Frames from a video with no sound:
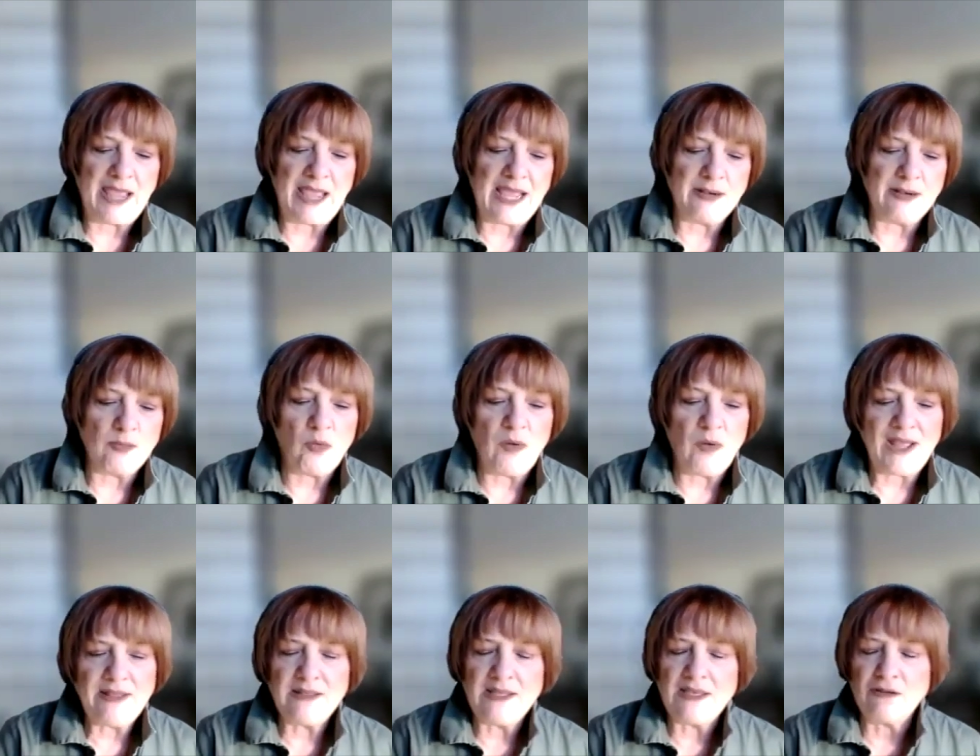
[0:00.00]
and
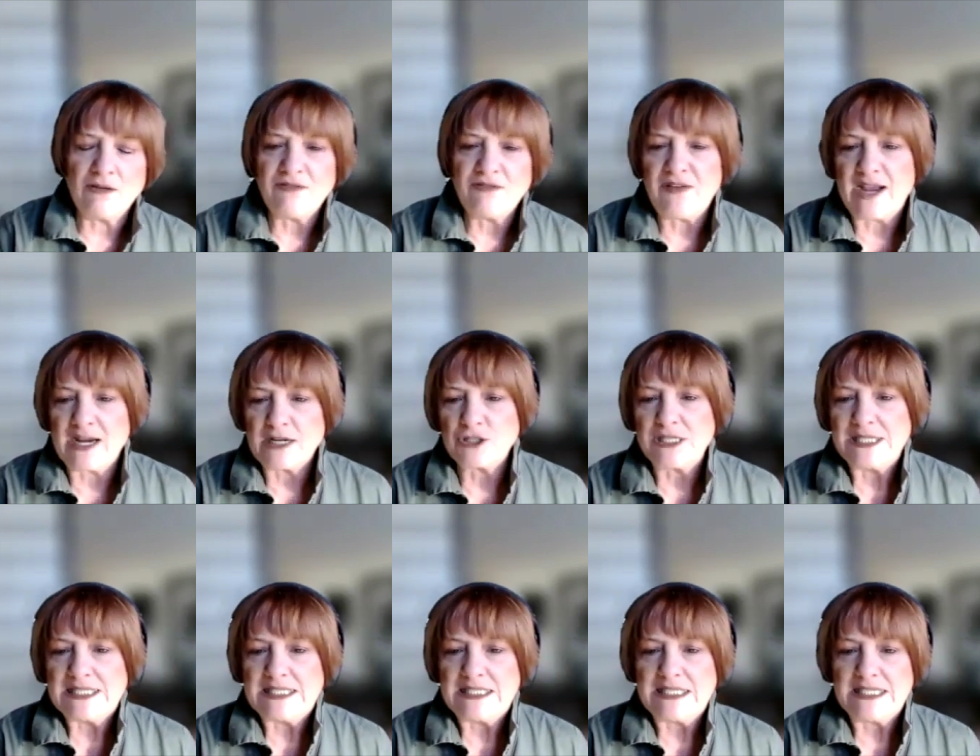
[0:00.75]
when the olfactory
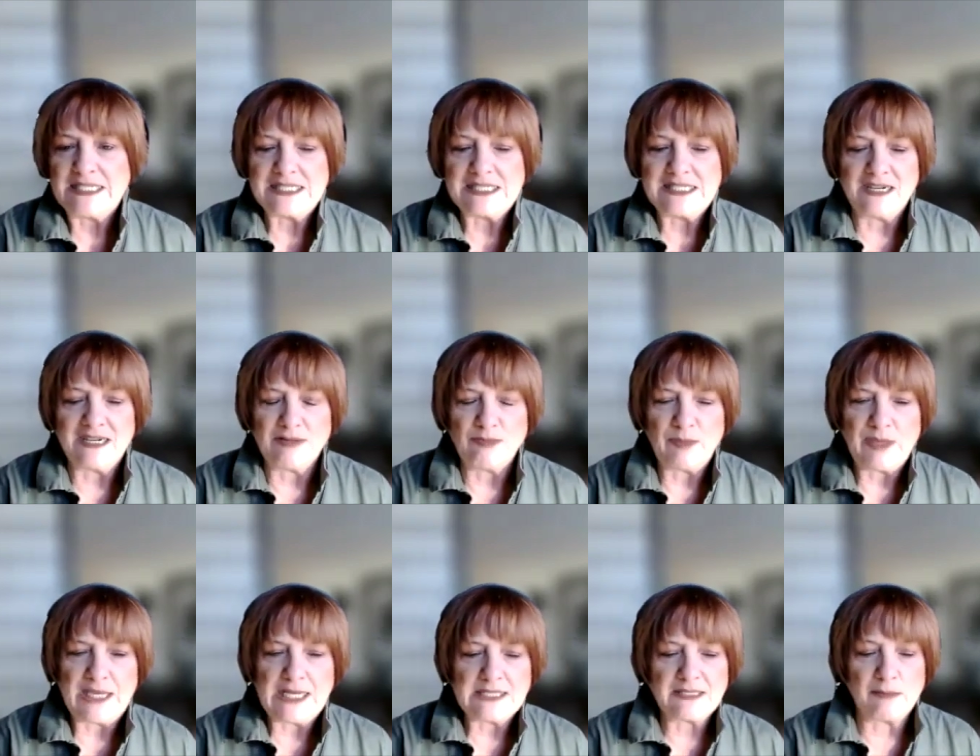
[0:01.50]
system
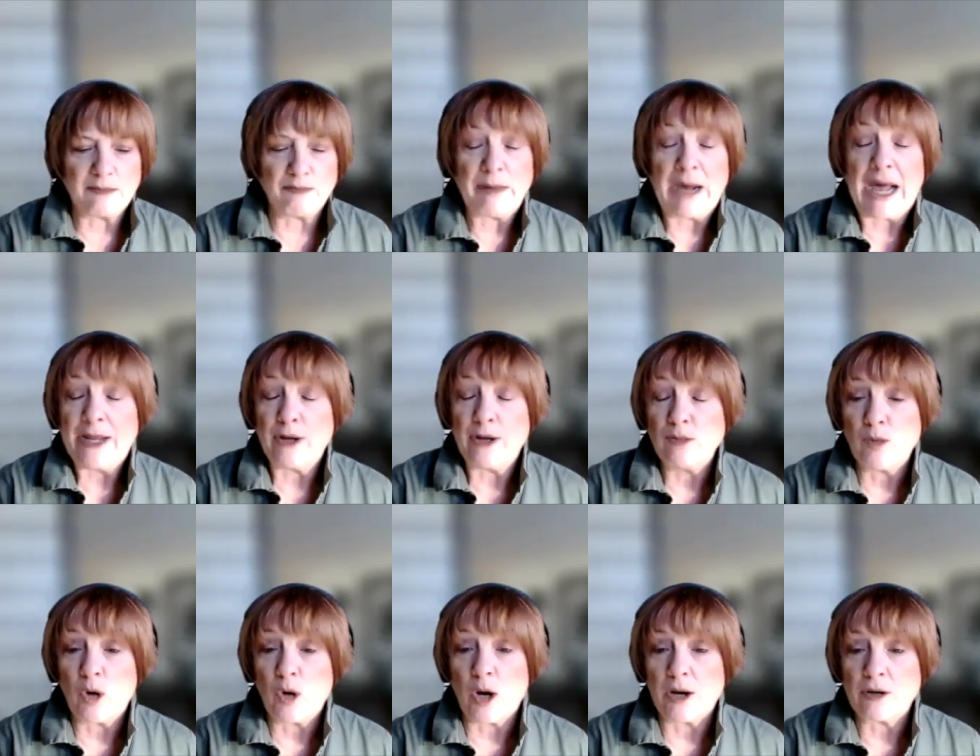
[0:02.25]
is a
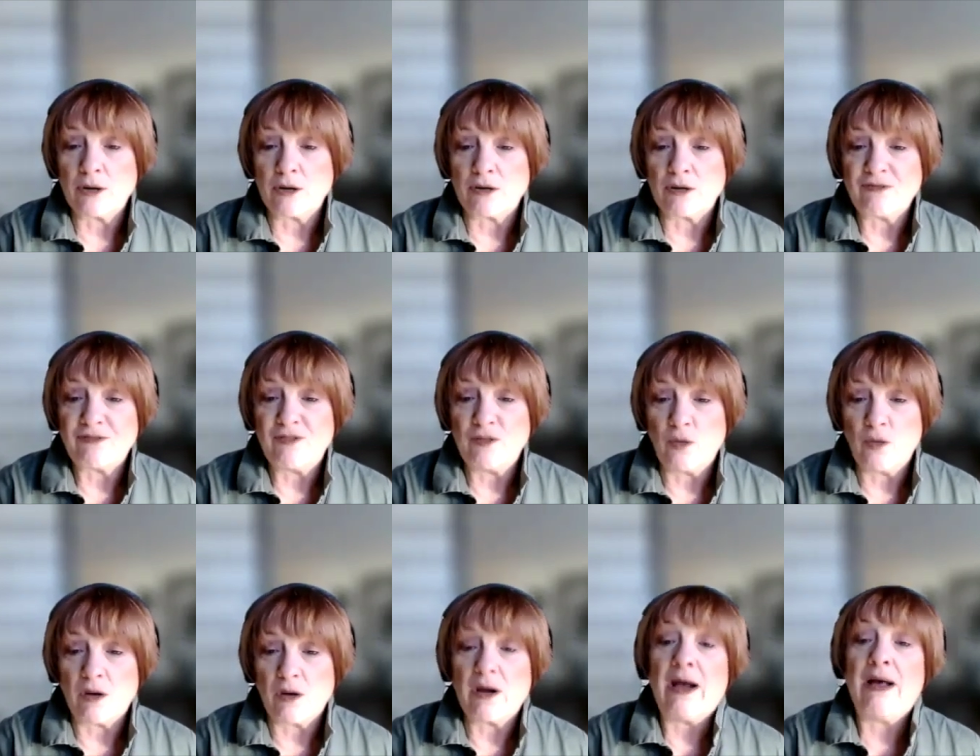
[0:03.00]
biomarker
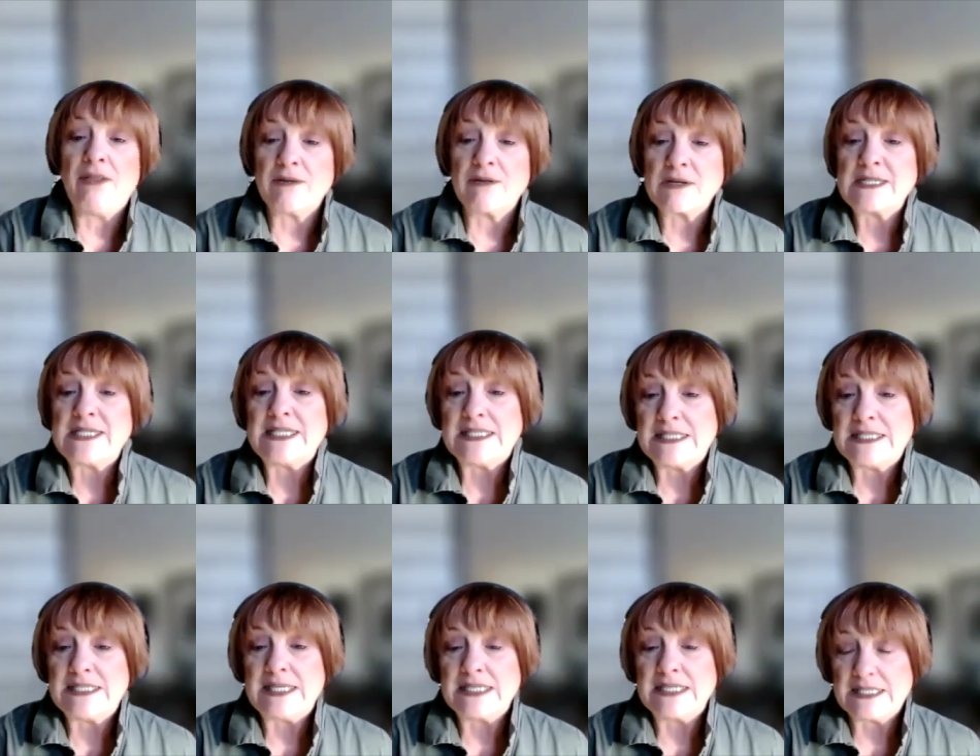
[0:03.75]
for other
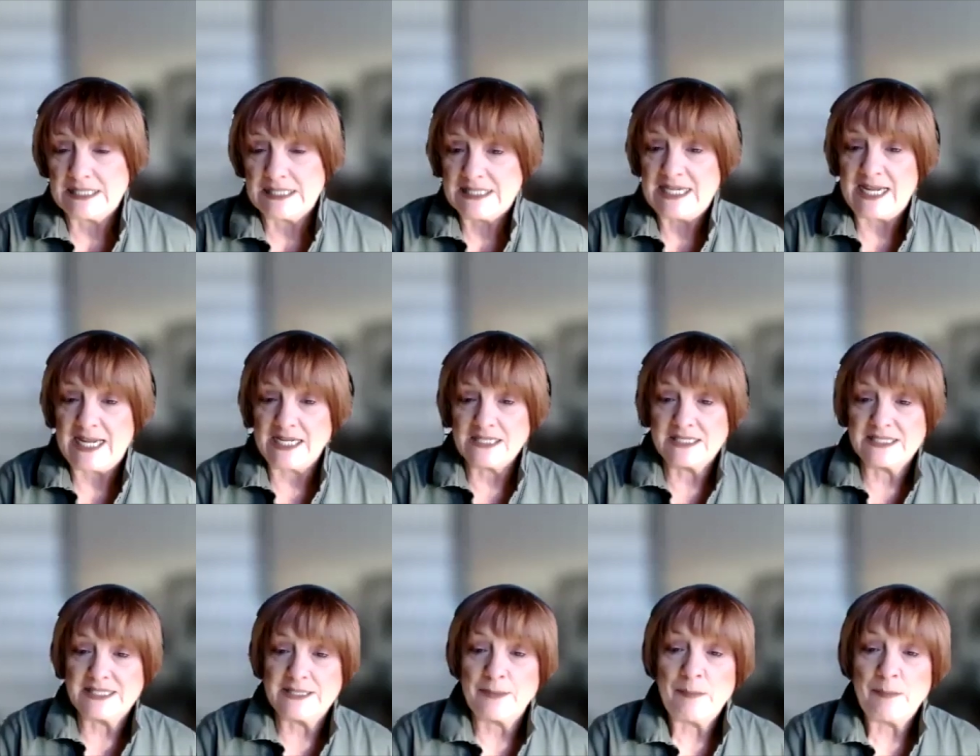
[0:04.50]
disease
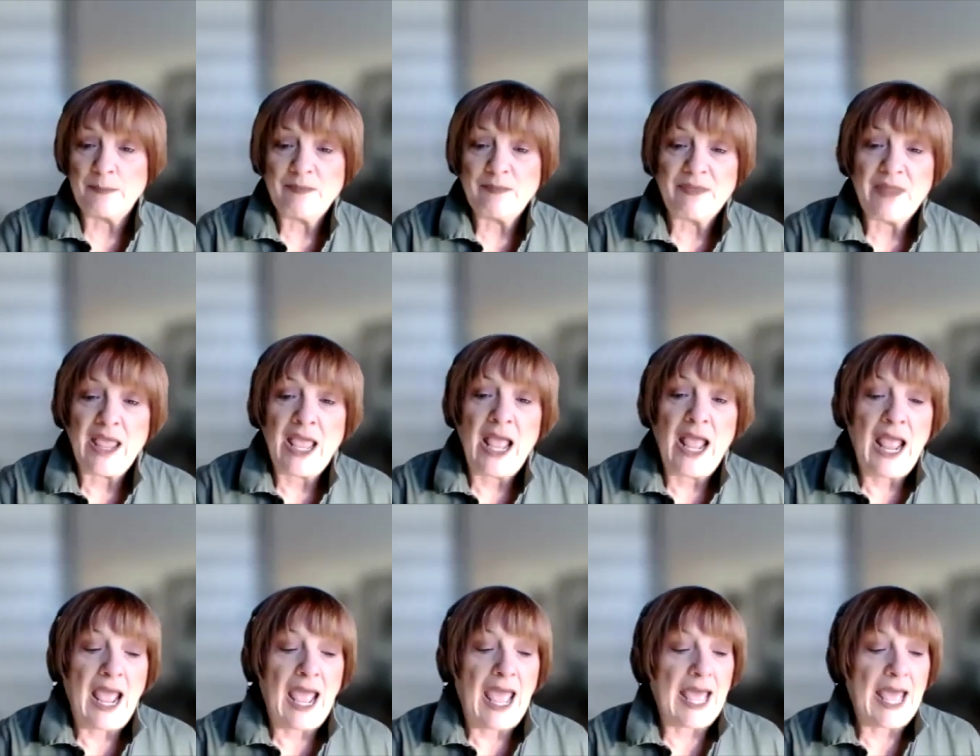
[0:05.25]
states.
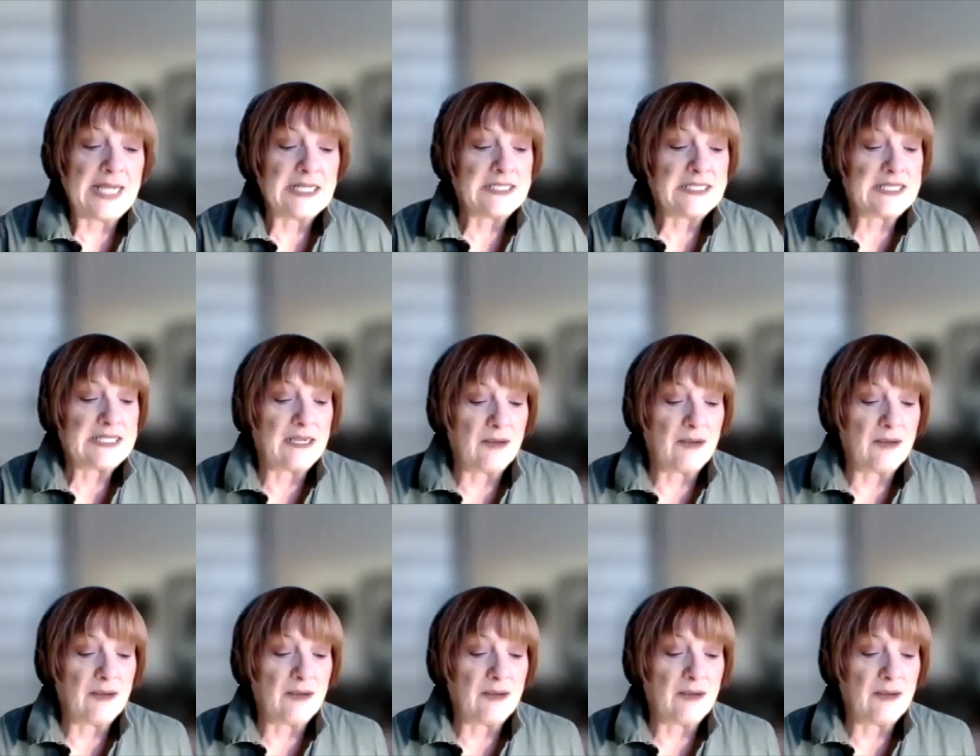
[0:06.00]
And